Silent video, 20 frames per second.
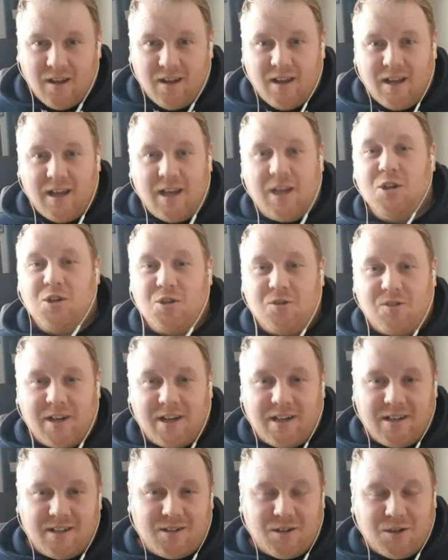
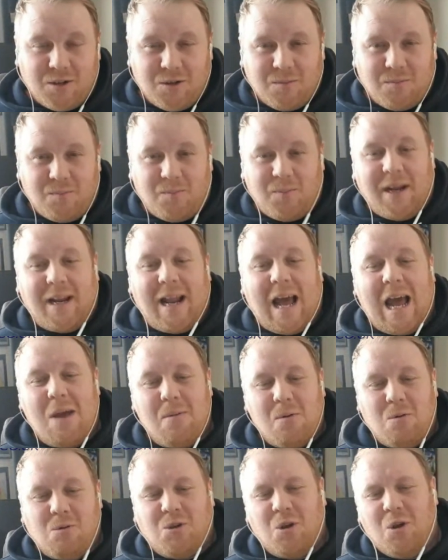injury to being
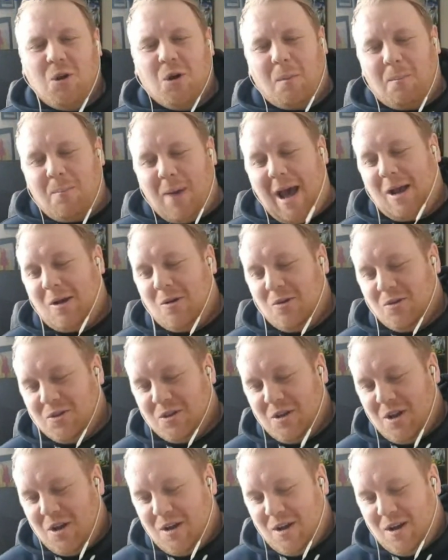able to look back
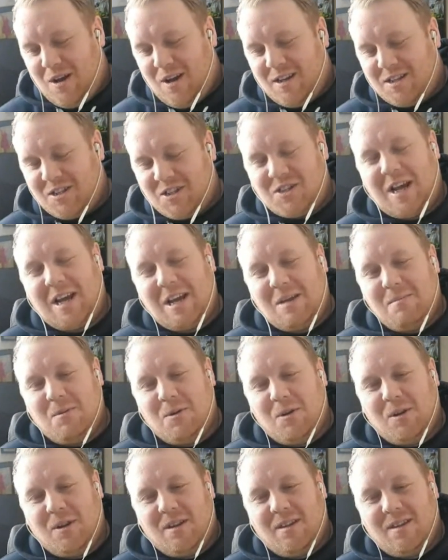on a
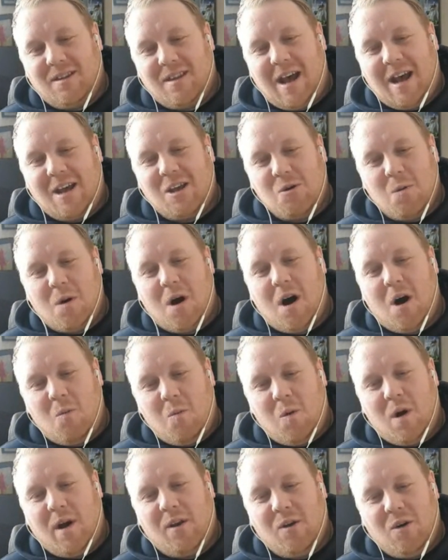statement that you are
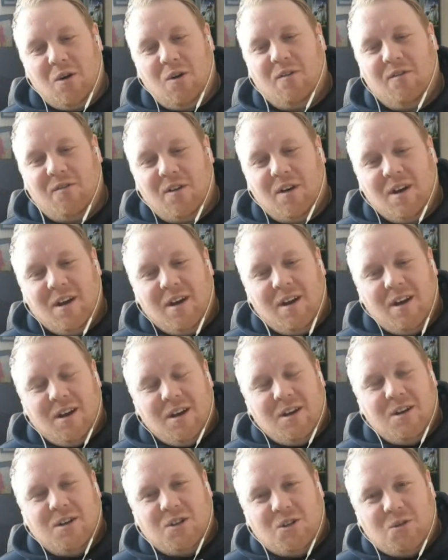one of
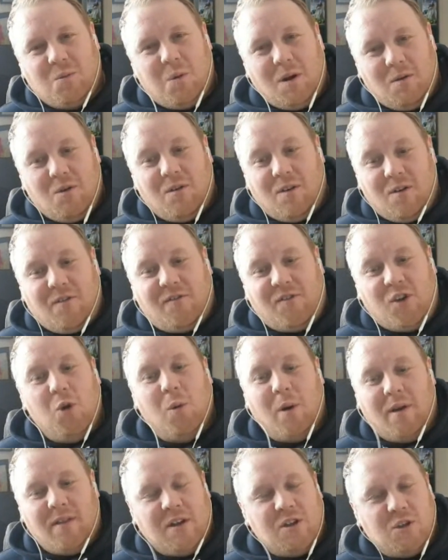
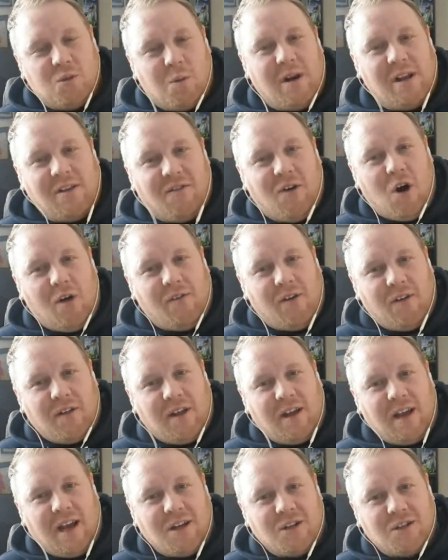fewer than 25, I
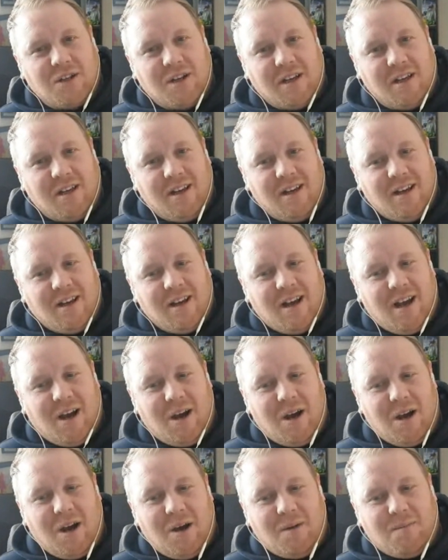think, actually,
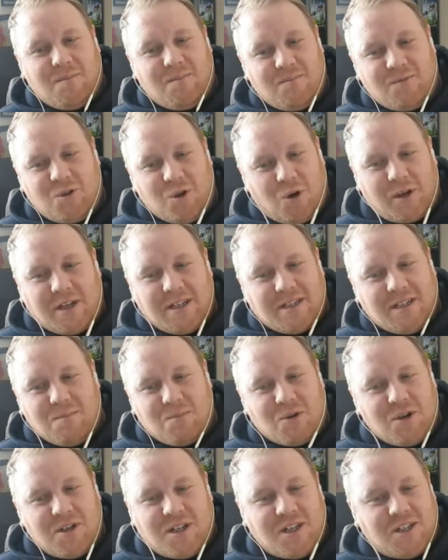jockeys in
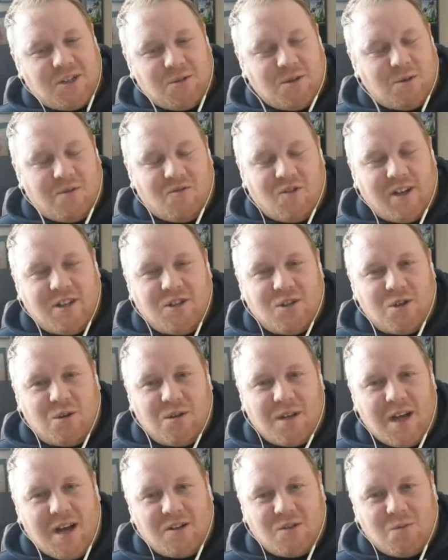British history to have ridden
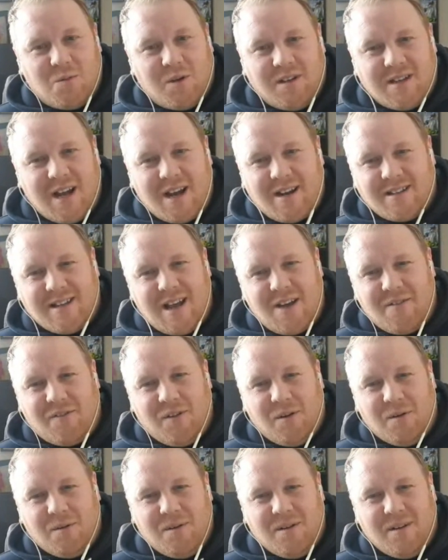2,000 winners. How does that
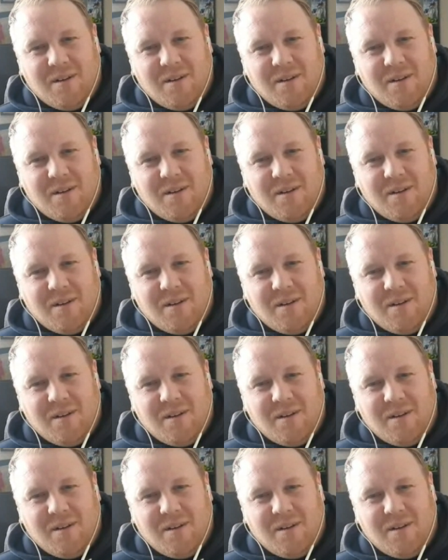feel?